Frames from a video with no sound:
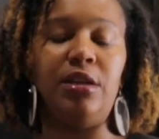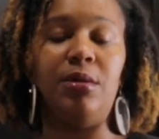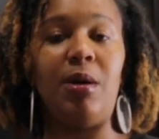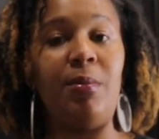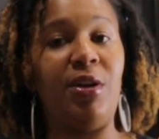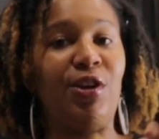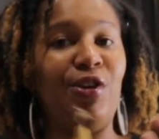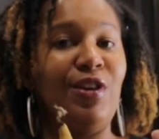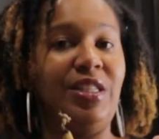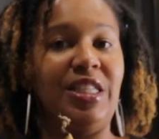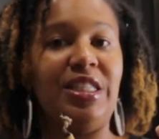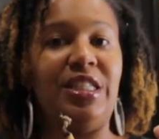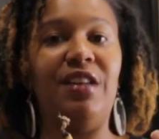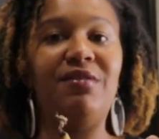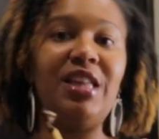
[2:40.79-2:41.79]
I'm curious to
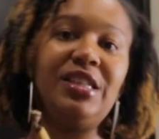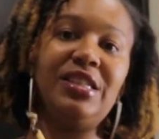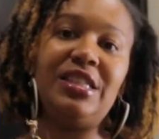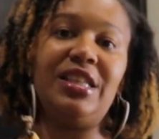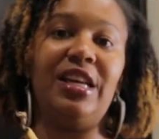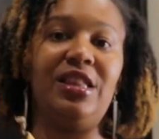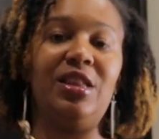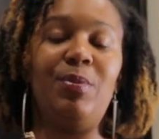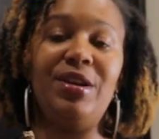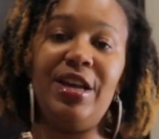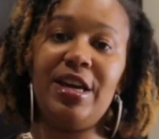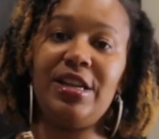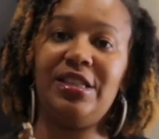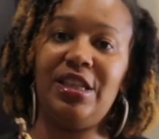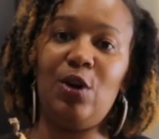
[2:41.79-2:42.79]
see if they taste like the
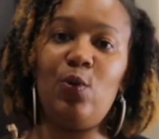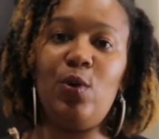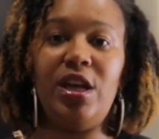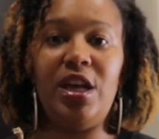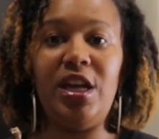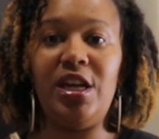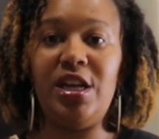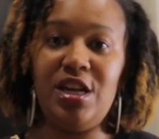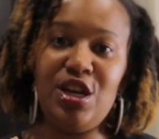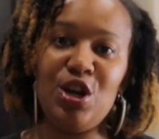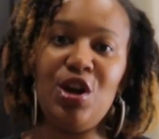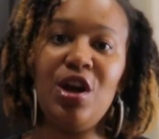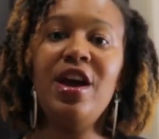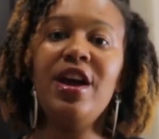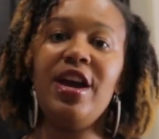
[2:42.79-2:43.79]
bananas that we eat
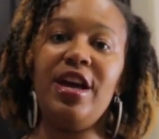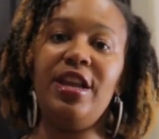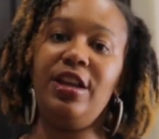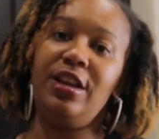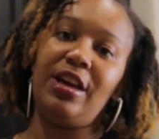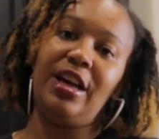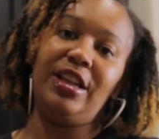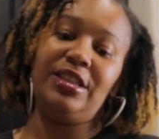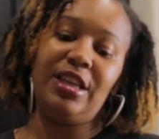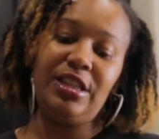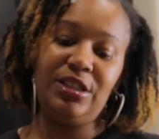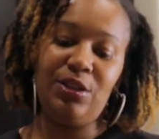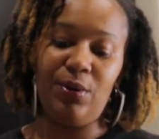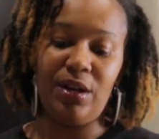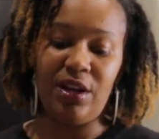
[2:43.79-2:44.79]
here in the United
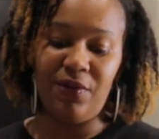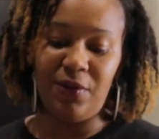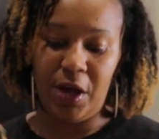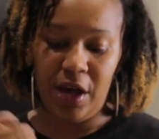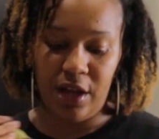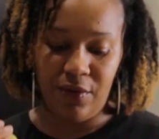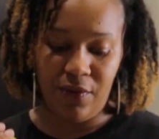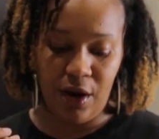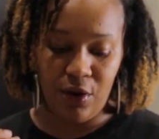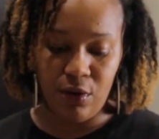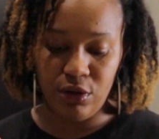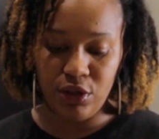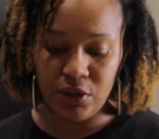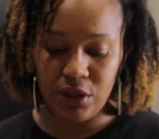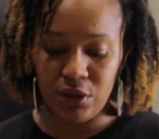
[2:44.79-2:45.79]
States that we get out of our
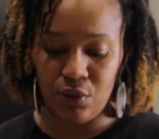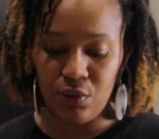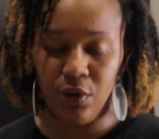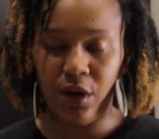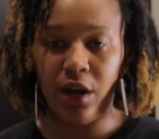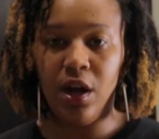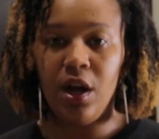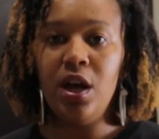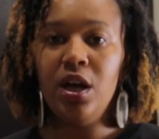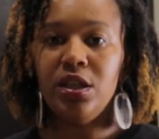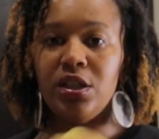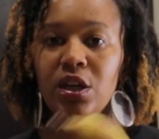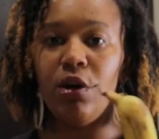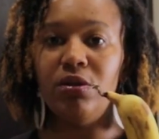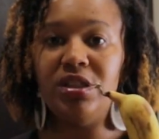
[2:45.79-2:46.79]
grocery store.
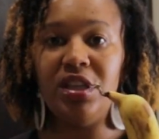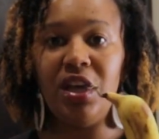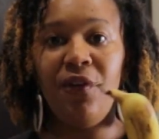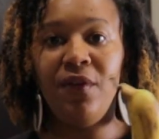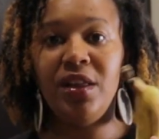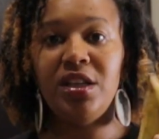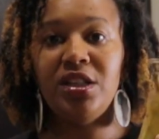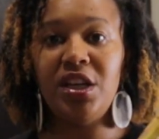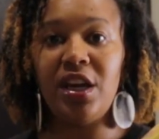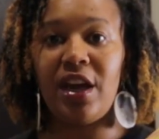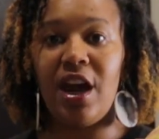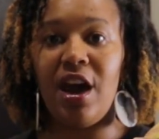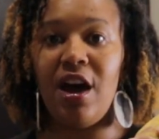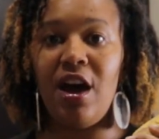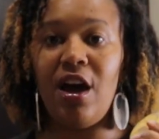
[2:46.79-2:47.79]
So definitely check
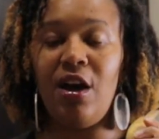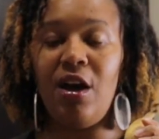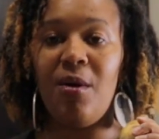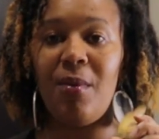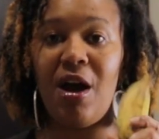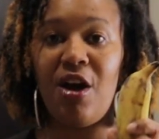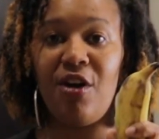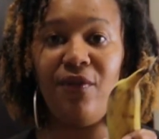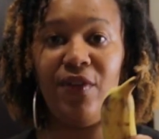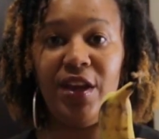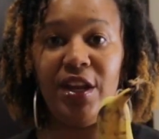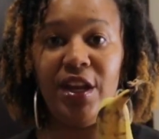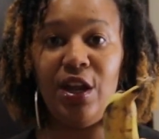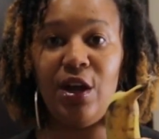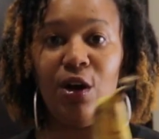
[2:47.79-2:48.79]
out our
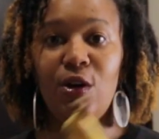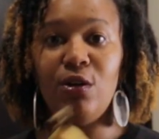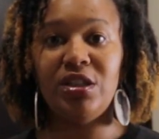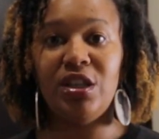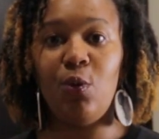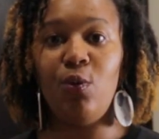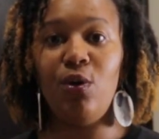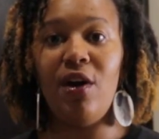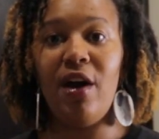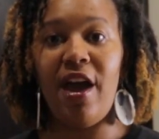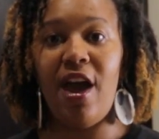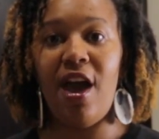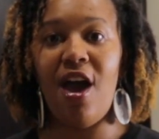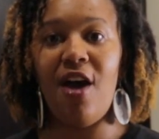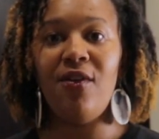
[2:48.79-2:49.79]
videos that we'll
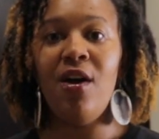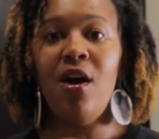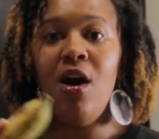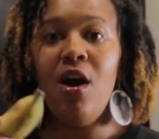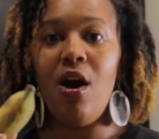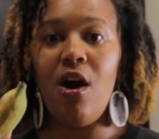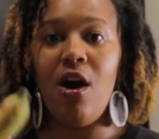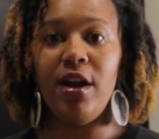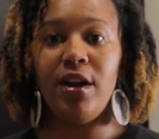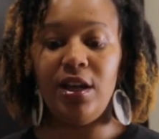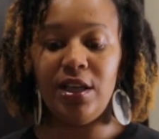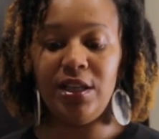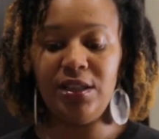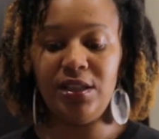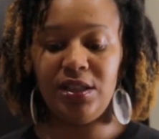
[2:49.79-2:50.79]
have on
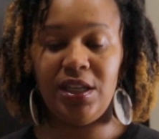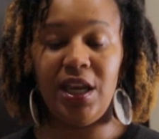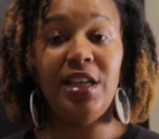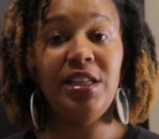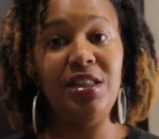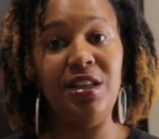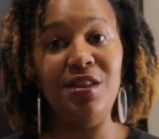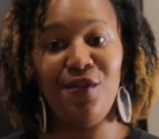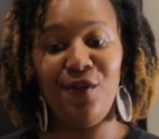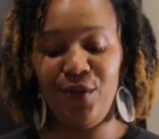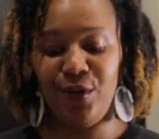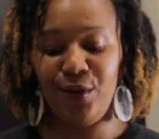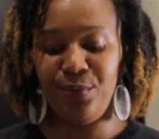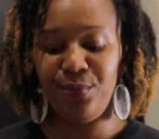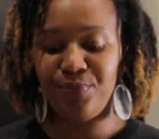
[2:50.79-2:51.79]
us tasting the
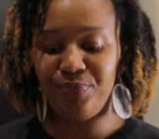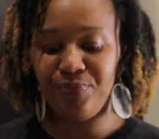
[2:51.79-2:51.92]
fruit.